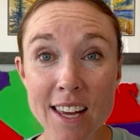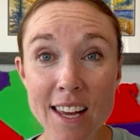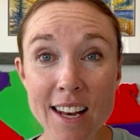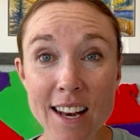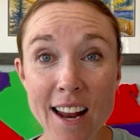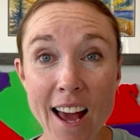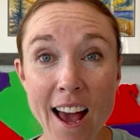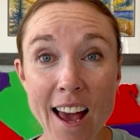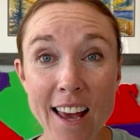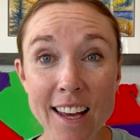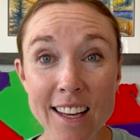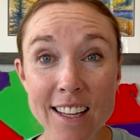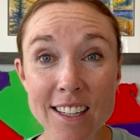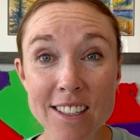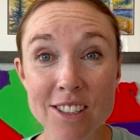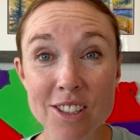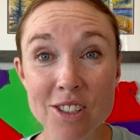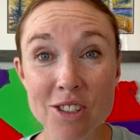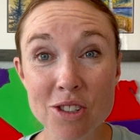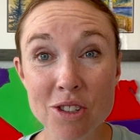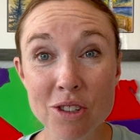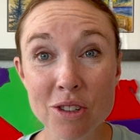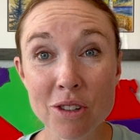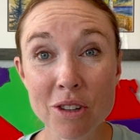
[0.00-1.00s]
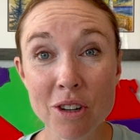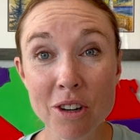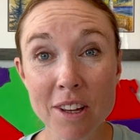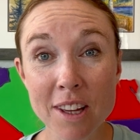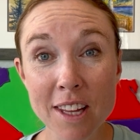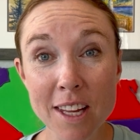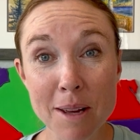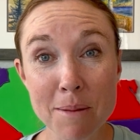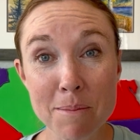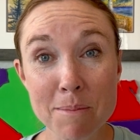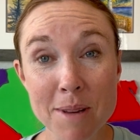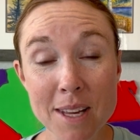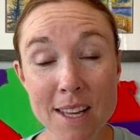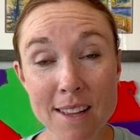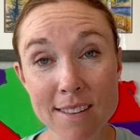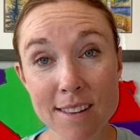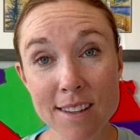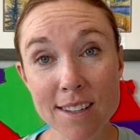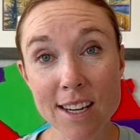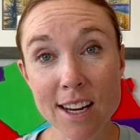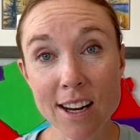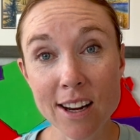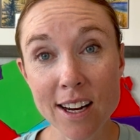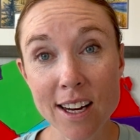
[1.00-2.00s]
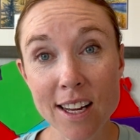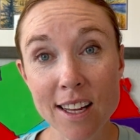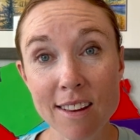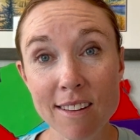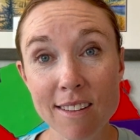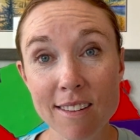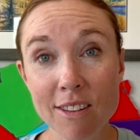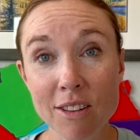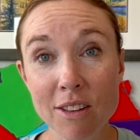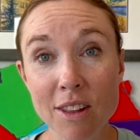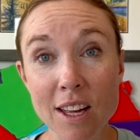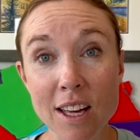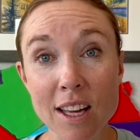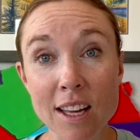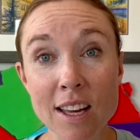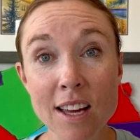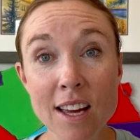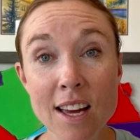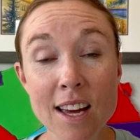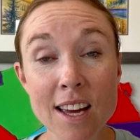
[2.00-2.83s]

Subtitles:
And I get to tutor the abecedarians, so the